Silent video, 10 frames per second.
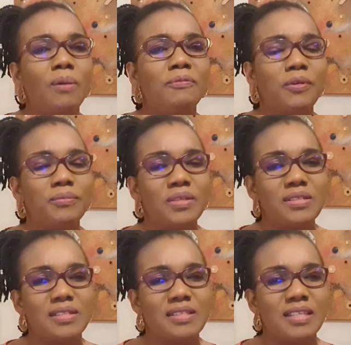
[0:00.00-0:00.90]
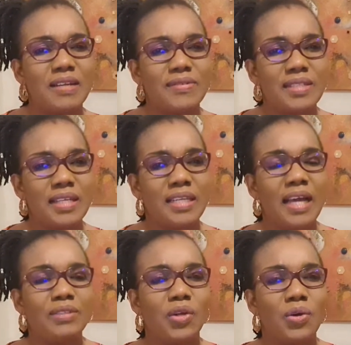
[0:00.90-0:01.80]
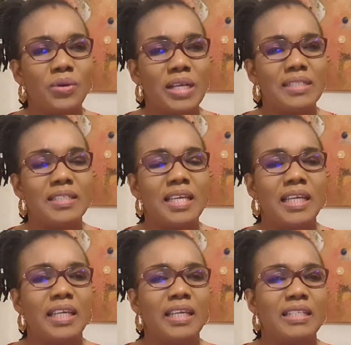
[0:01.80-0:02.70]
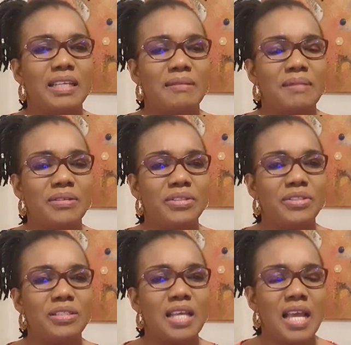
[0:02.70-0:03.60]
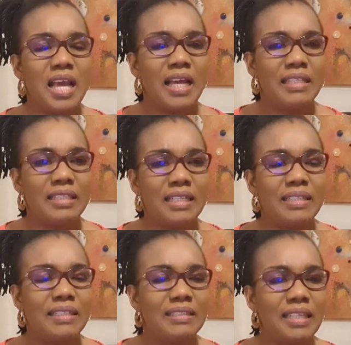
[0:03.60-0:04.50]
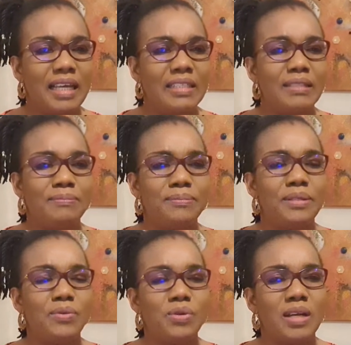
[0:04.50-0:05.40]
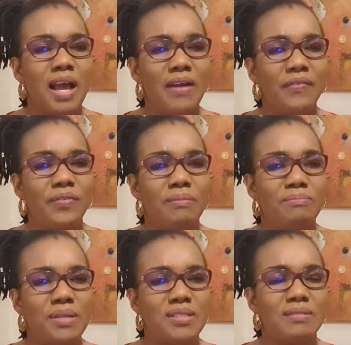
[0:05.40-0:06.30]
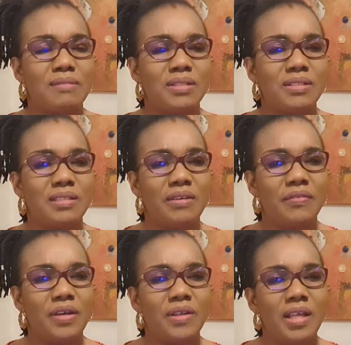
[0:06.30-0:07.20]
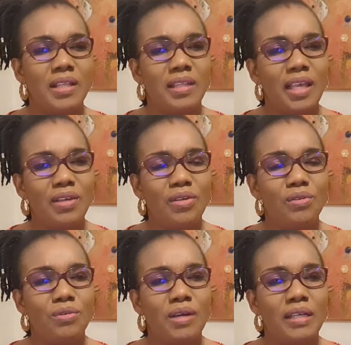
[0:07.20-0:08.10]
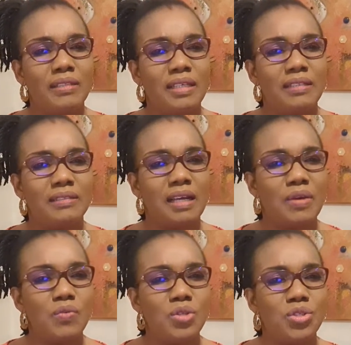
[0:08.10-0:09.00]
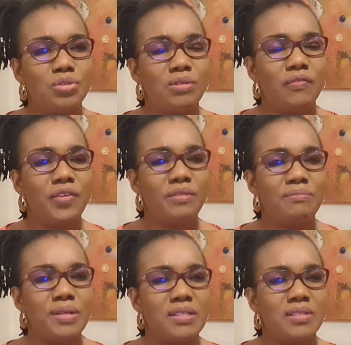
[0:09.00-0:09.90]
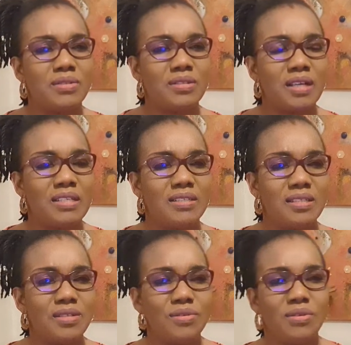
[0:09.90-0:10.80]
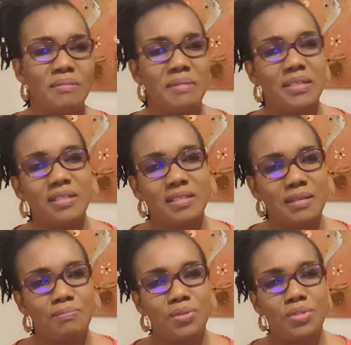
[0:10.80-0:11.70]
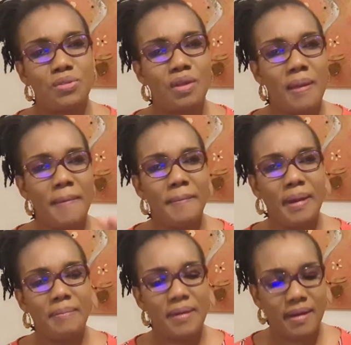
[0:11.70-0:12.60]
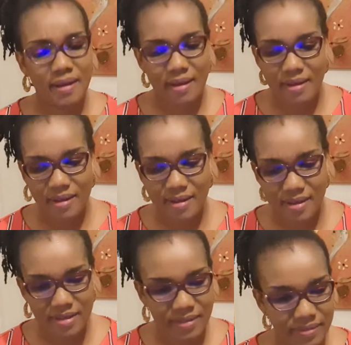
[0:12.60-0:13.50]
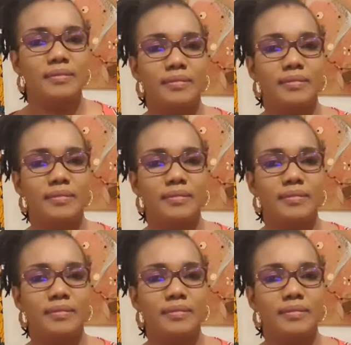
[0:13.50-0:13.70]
up from these things that I've said and correct in their marriages. And then at the end, they will have the best marriage ever. Thank you, and then I wish you the very best until I see you in my next episode. Bye-bye.